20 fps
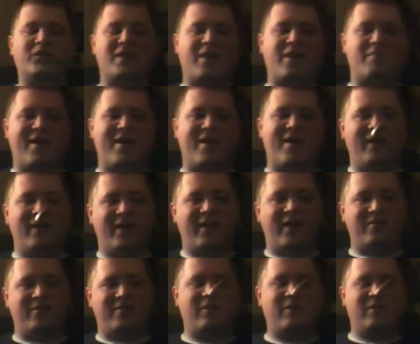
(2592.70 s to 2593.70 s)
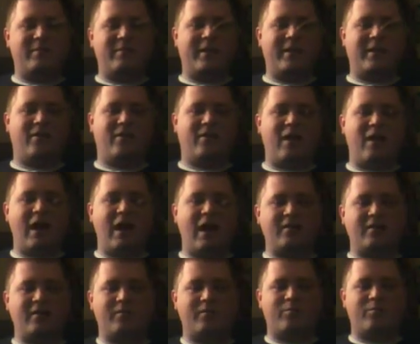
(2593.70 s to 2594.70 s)
a male and female hot
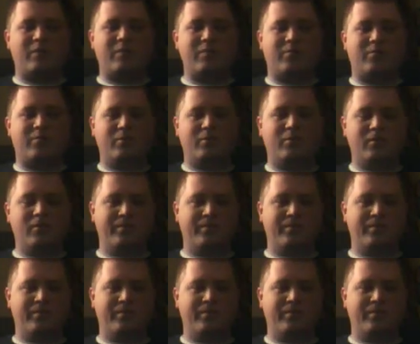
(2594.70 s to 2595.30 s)
people?